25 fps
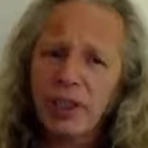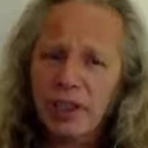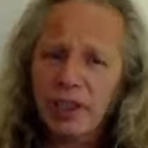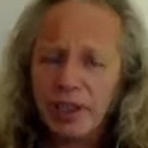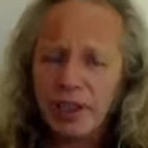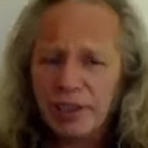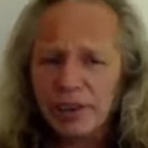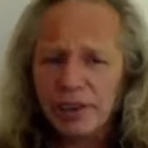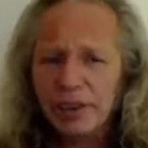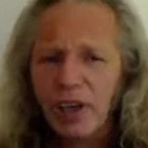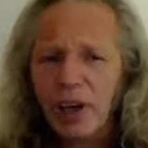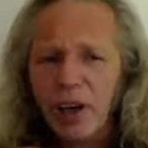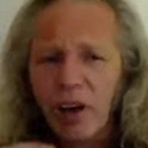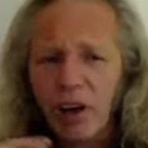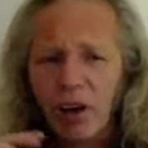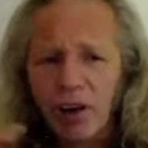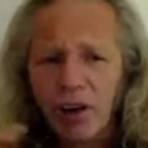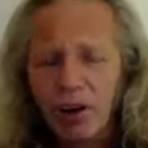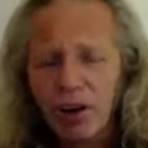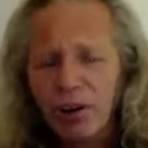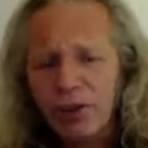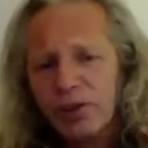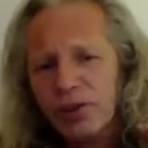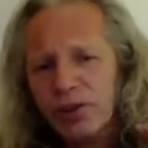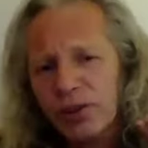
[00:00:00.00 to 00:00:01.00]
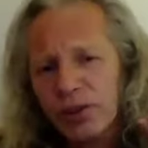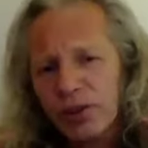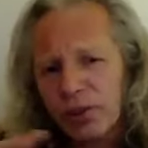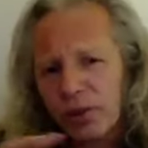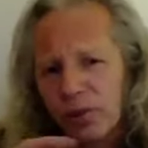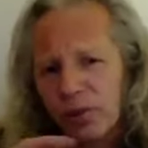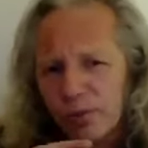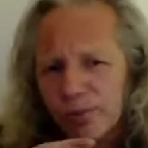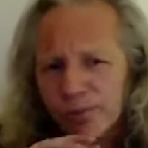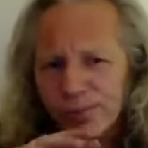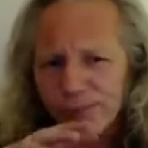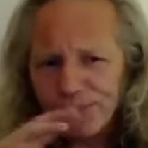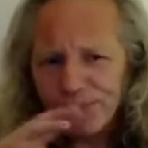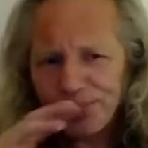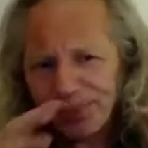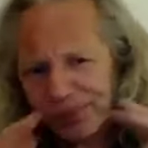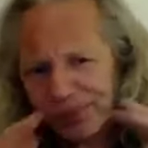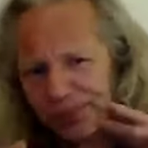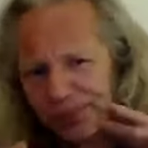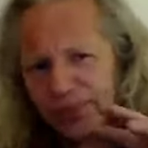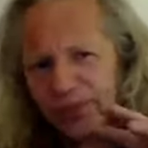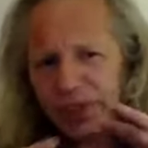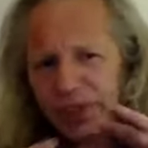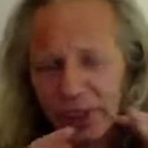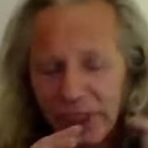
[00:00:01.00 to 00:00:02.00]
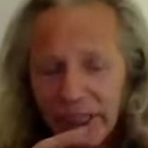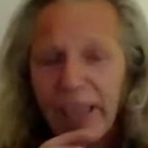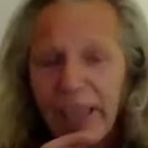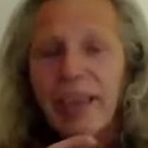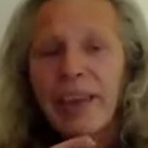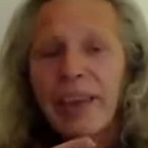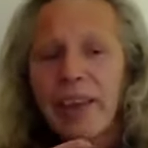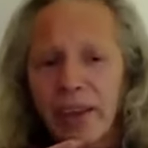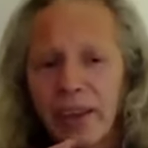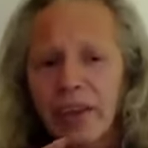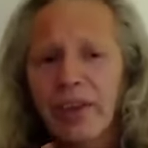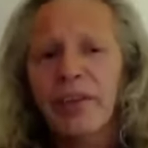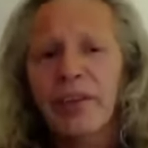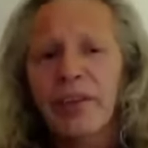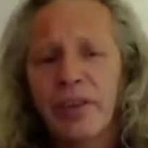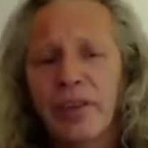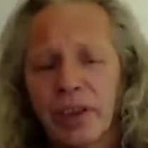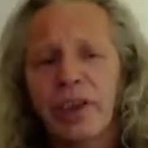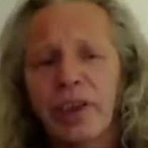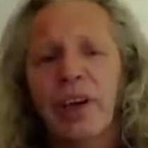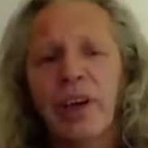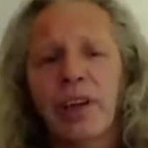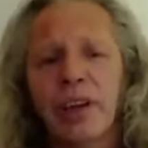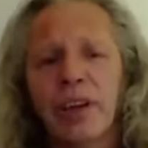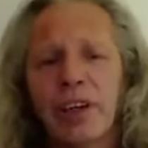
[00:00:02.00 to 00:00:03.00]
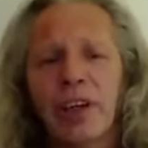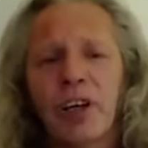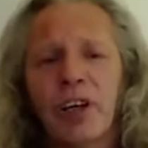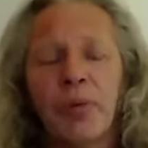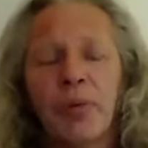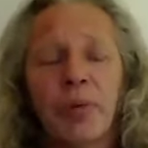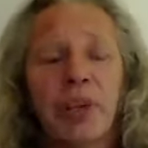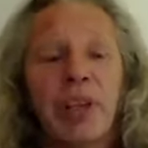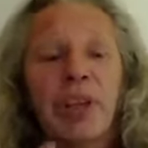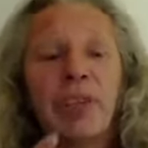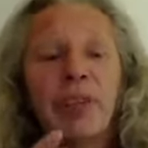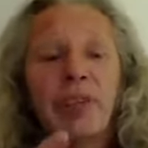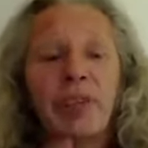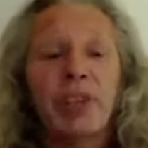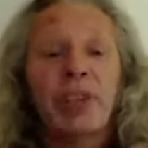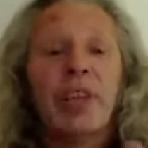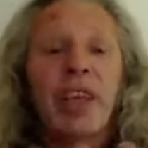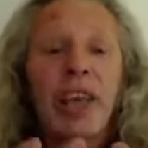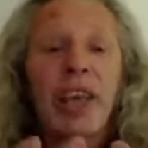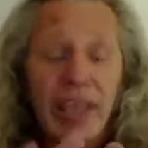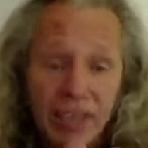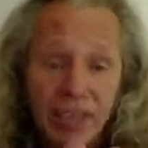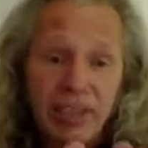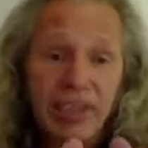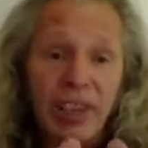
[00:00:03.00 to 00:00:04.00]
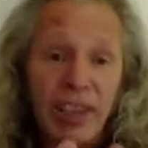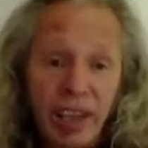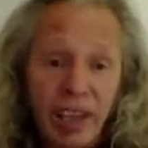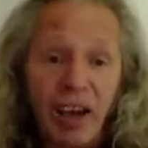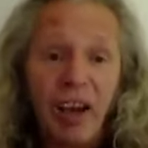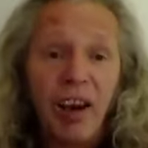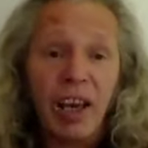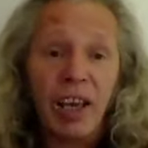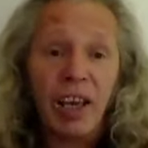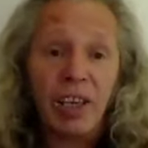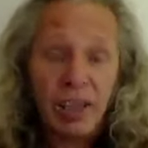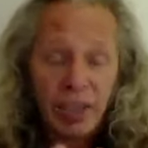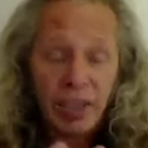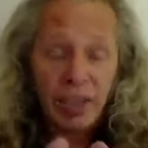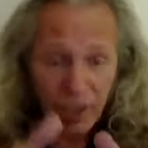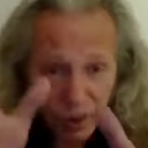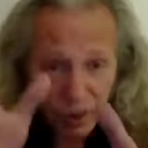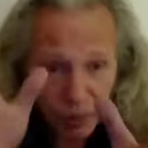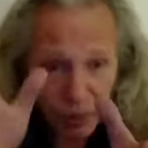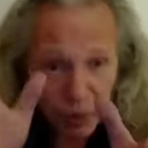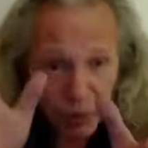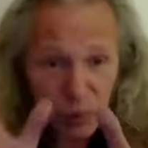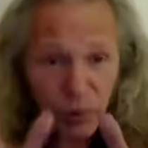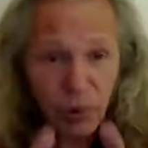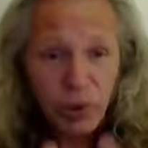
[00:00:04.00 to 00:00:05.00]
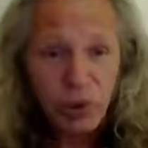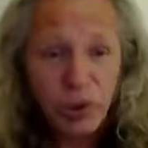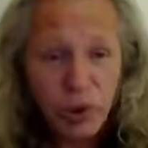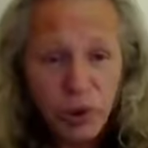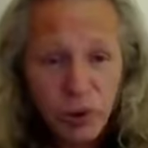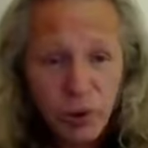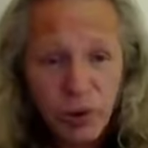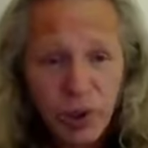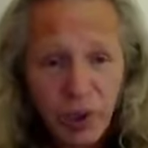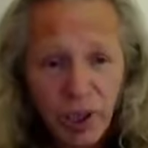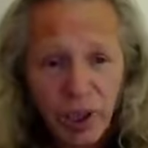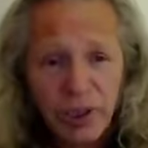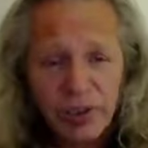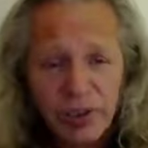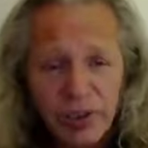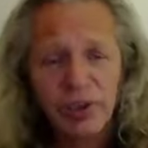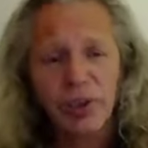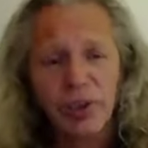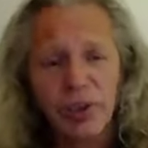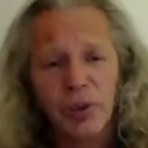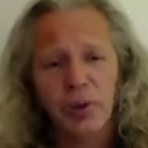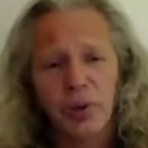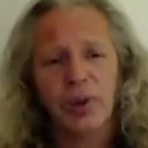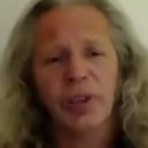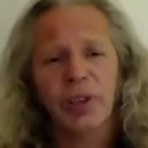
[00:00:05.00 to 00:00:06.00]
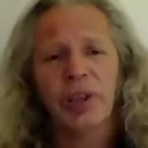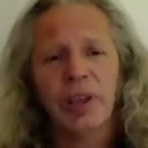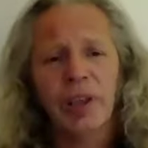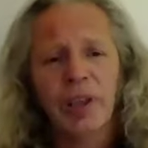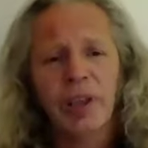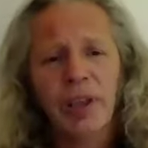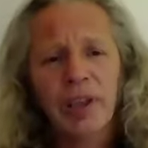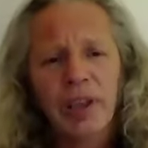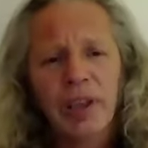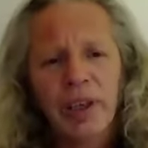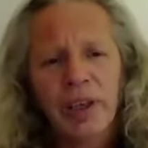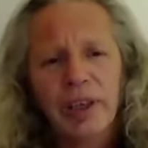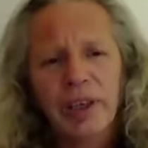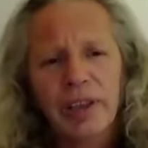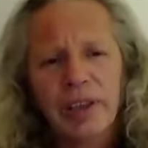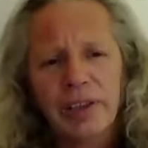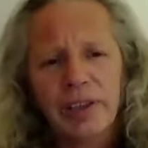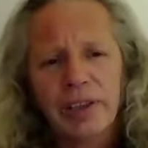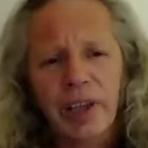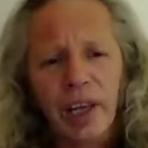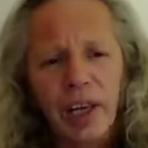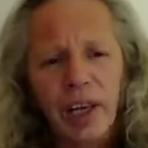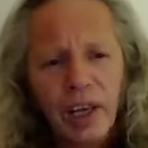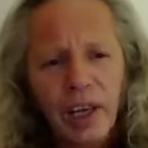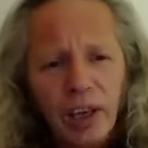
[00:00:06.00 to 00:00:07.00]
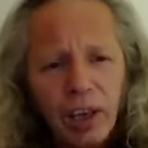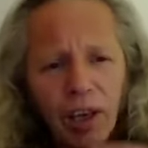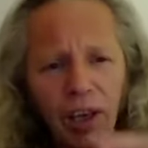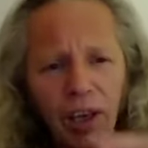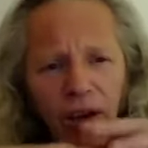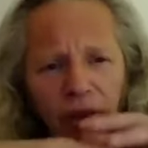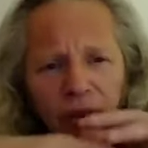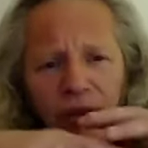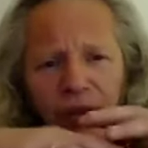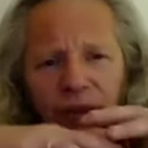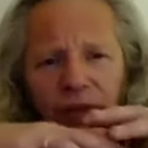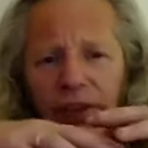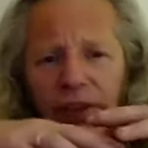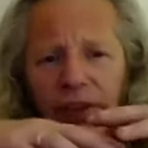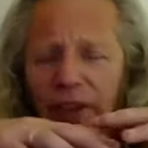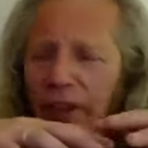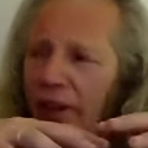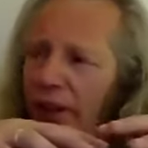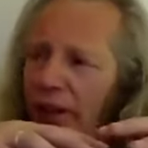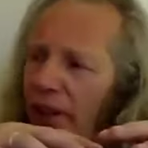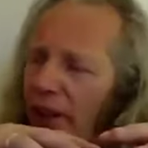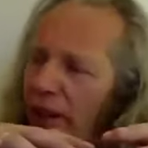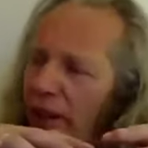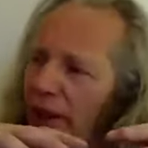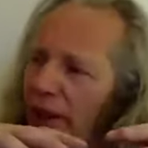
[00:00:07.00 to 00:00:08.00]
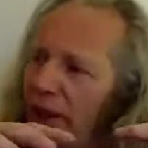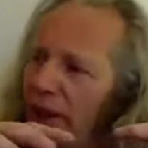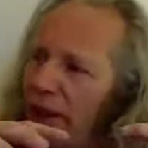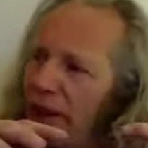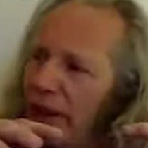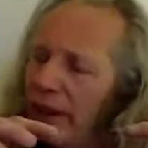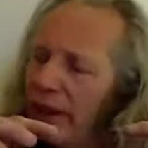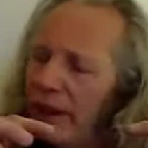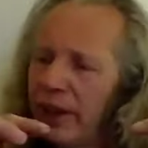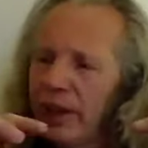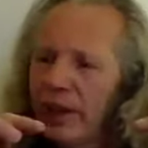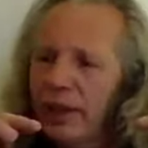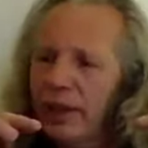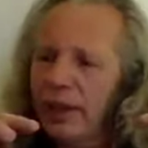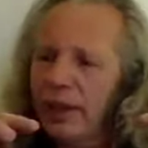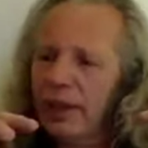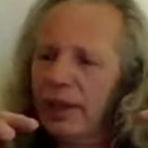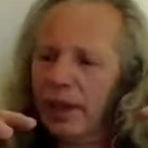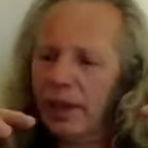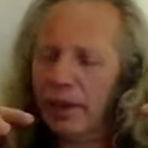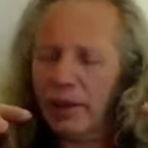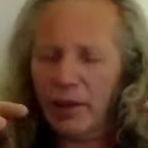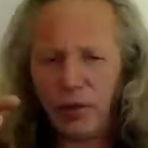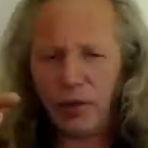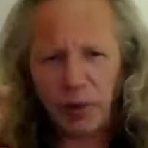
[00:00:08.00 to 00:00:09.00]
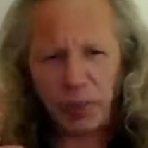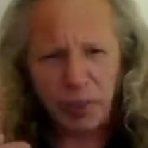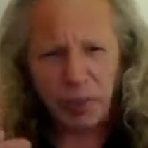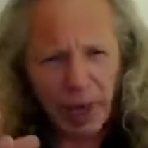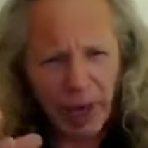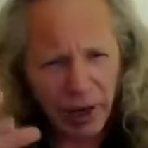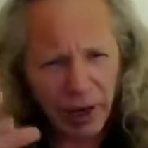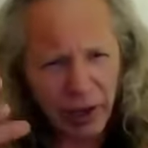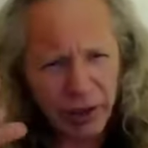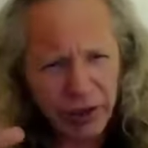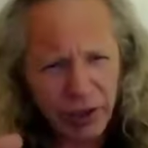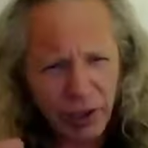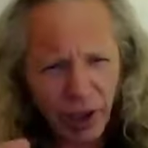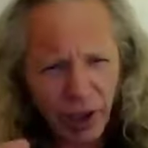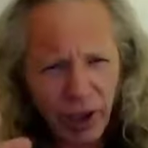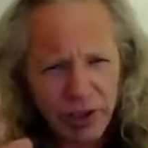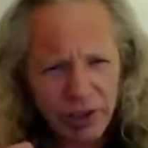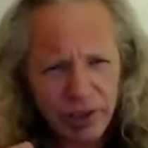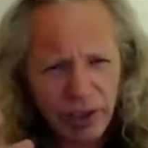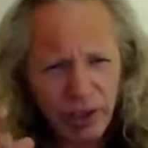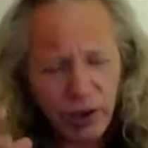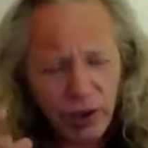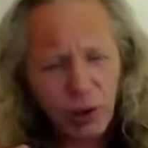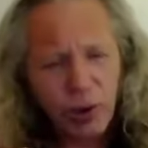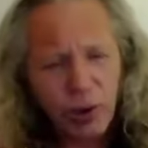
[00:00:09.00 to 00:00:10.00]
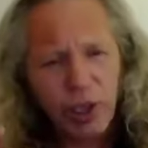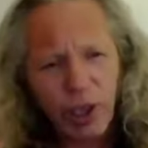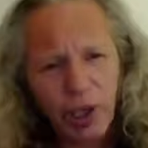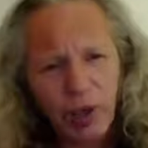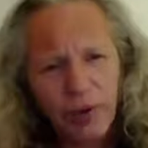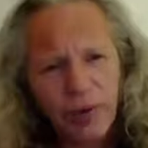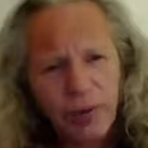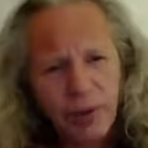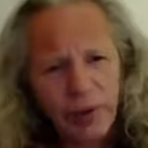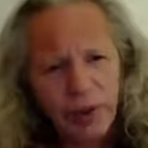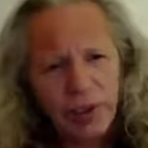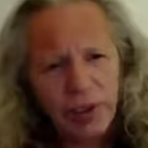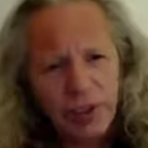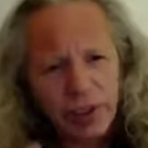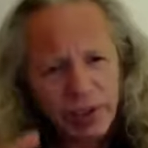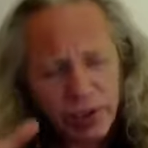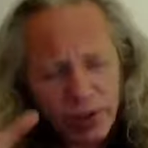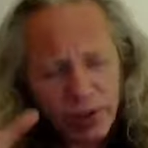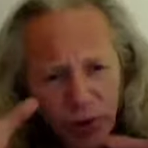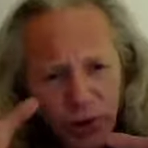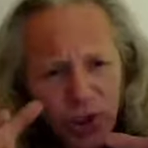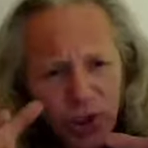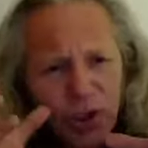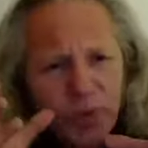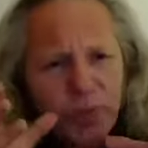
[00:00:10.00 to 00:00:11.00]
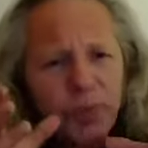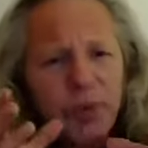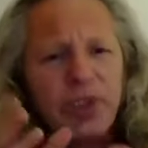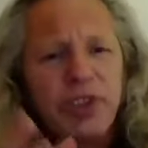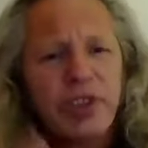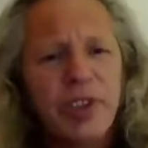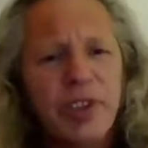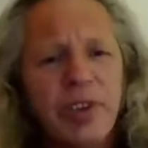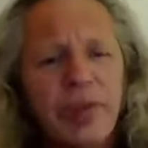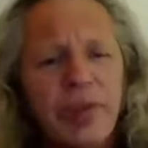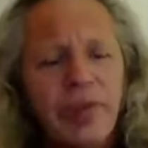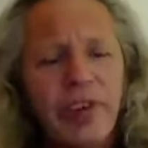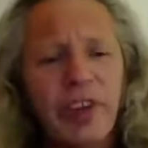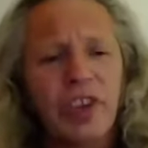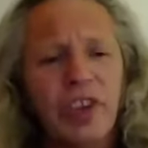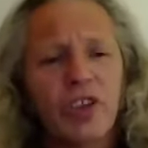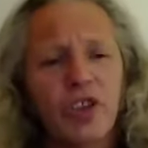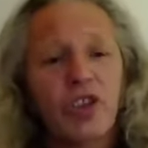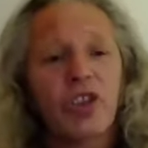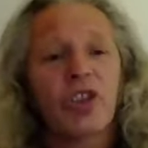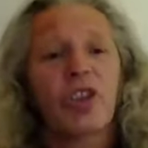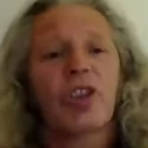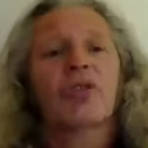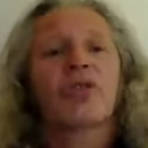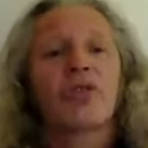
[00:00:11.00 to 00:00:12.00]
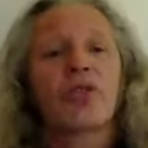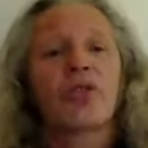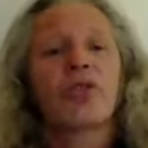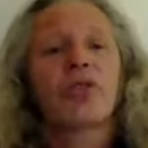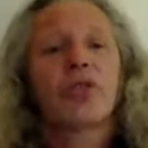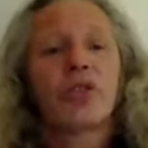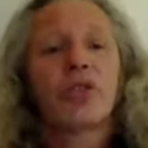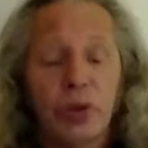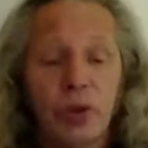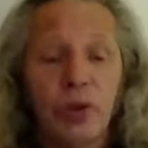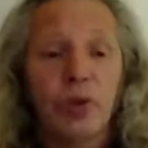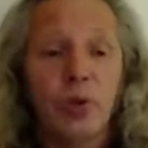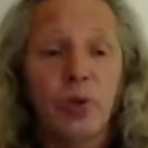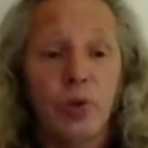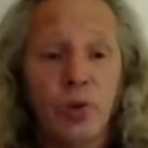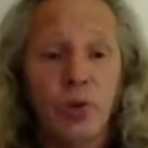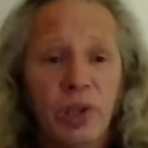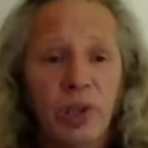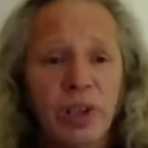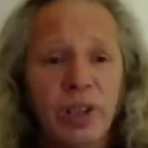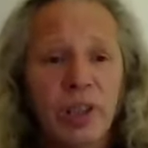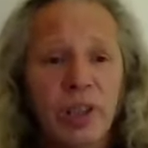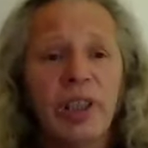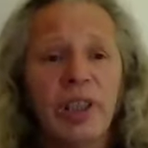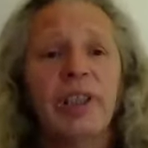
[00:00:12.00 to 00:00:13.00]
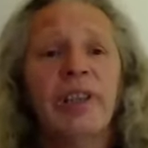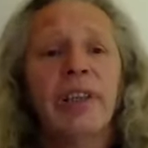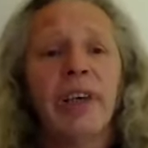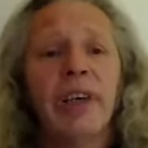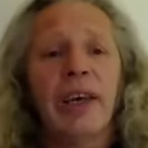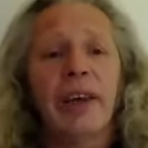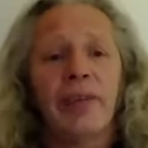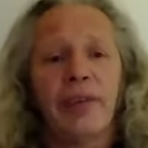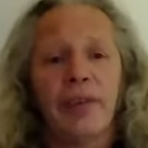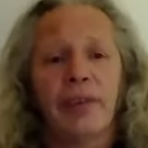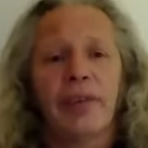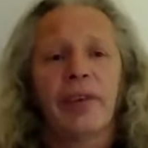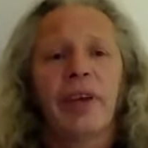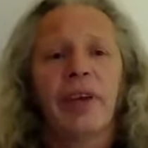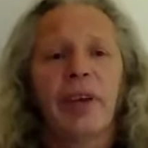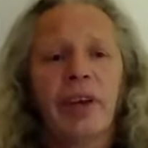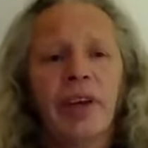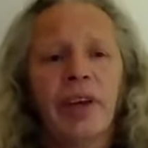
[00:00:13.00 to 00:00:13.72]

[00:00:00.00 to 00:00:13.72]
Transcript: It's hard to get the kind of help. And I think SAI, with what you guys are doing, is that I love the paradigms that you're covering. It's not specific just to near death.